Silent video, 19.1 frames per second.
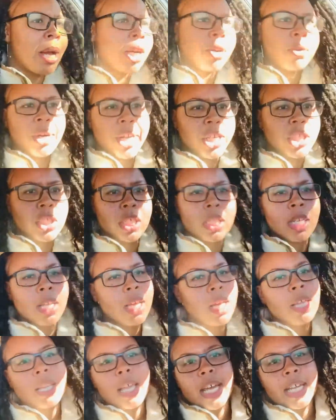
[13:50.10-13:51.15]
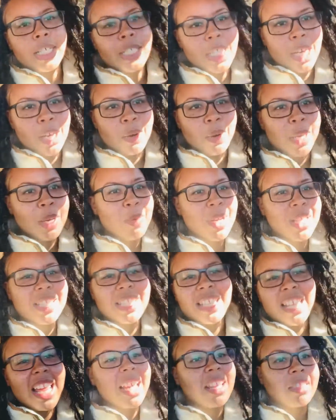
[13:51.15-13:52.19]
direction. Like, no, it
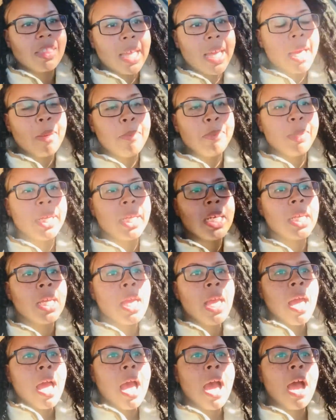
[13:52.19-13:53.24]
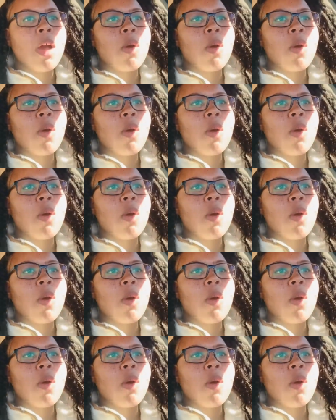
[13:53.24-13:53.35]
wasn't like that. But I